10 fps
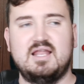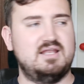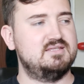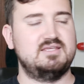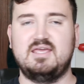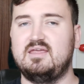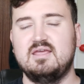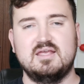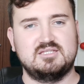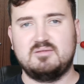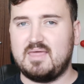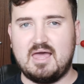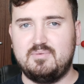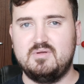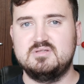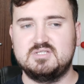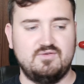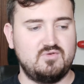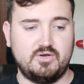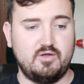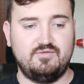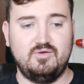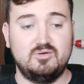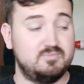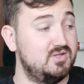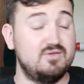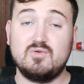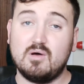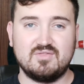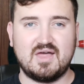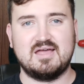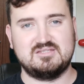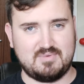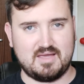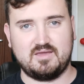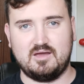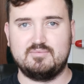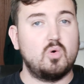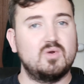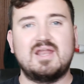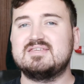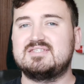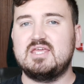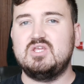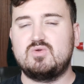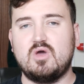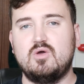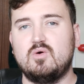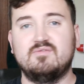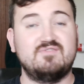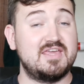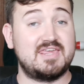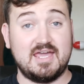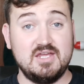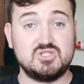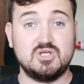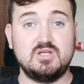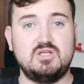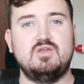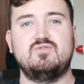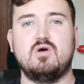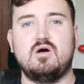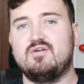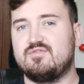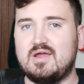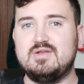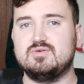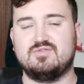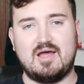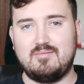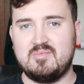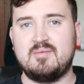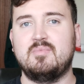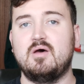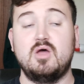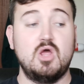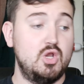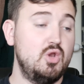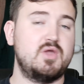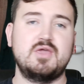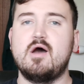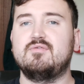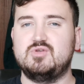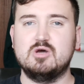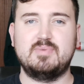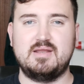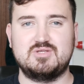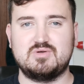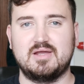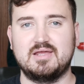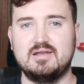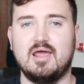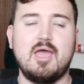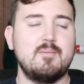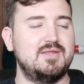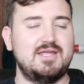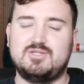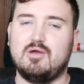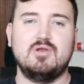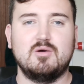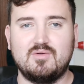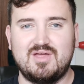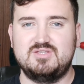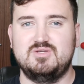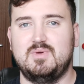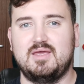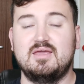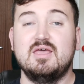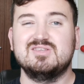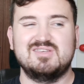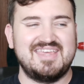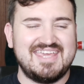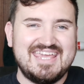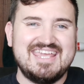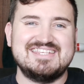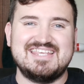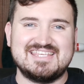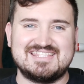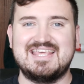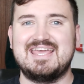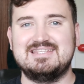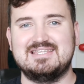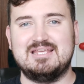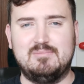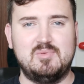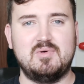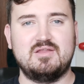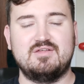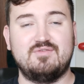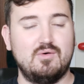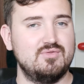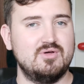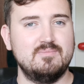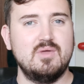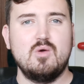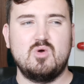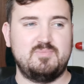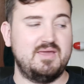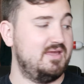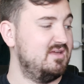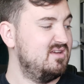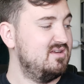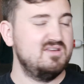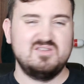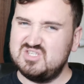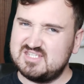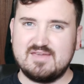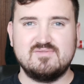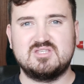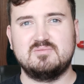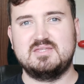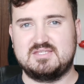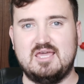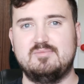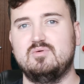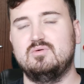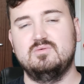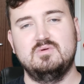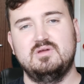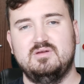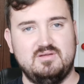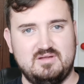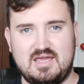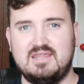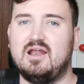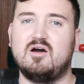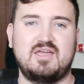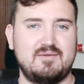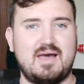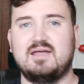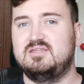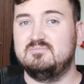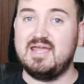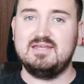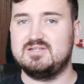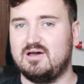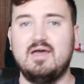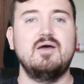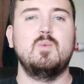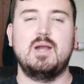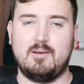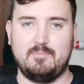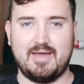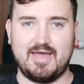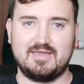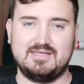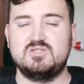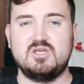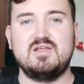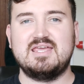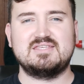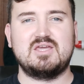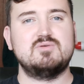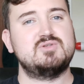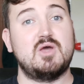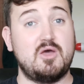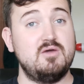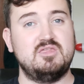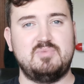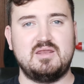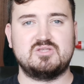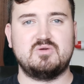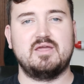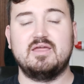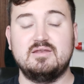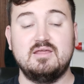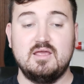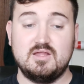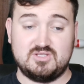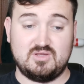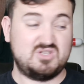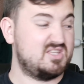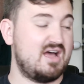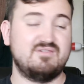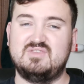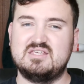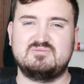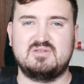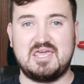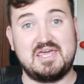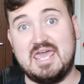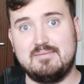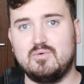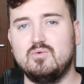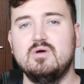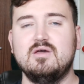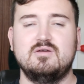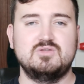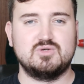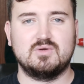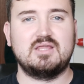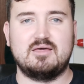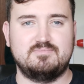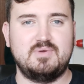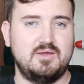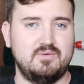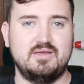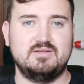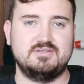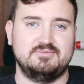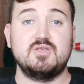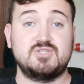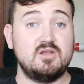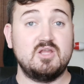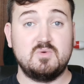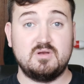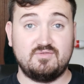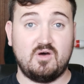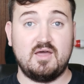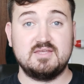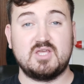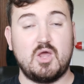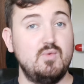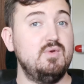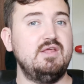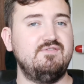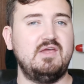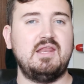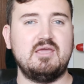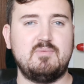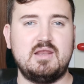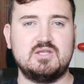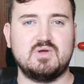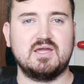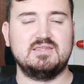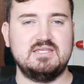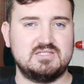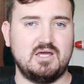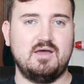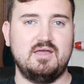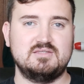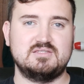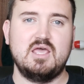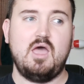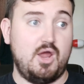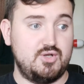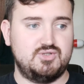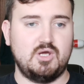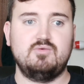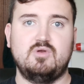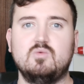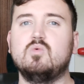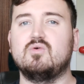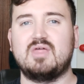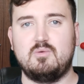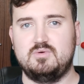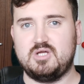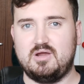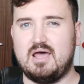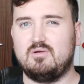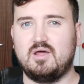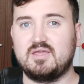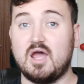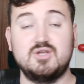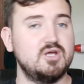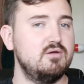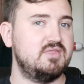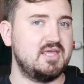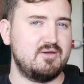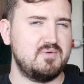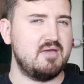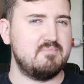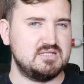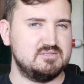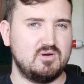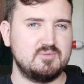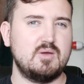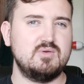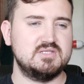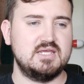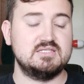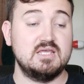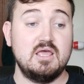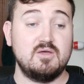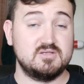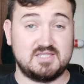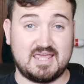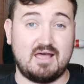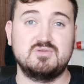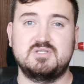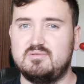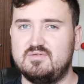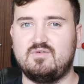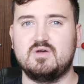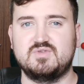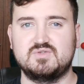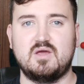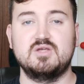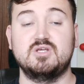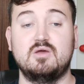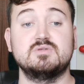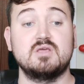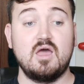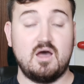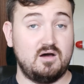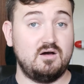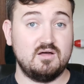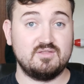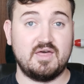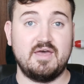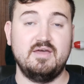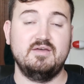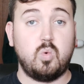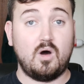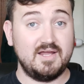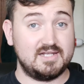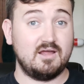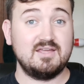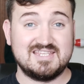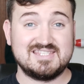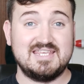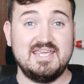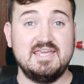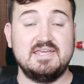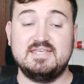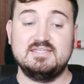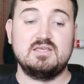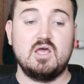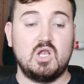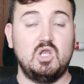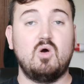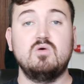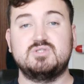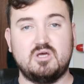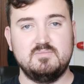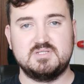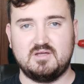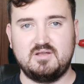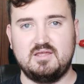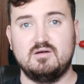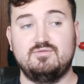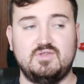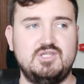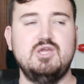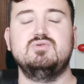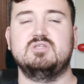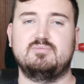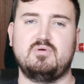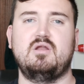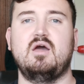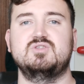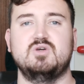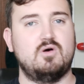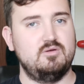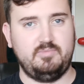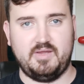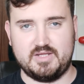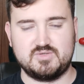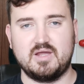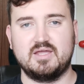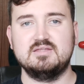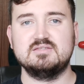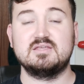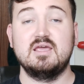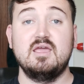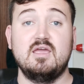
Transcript: Let's say something happens and you've got no food, but you've got that as a backup. Or let's say you go on vacation and you've got a friend or family member looking after your bearded dragon, but they don't know what they're doing. So the easiest thing to simplify that for them would be just give them some of this kibble, and then I'll get back to the main diet when I'm back. Certainly isn't going to hurt the bearded dragon to just have this kibble during that period. I certainly wouldn't advise only feeding a bearded dragon these diets. I don't know what that would turn out like. I don't think it will get metabolic bone disease because the calcium and phosphorus ratios are there. What I'd like to see is long-term study of the use of the product on bearded dragons.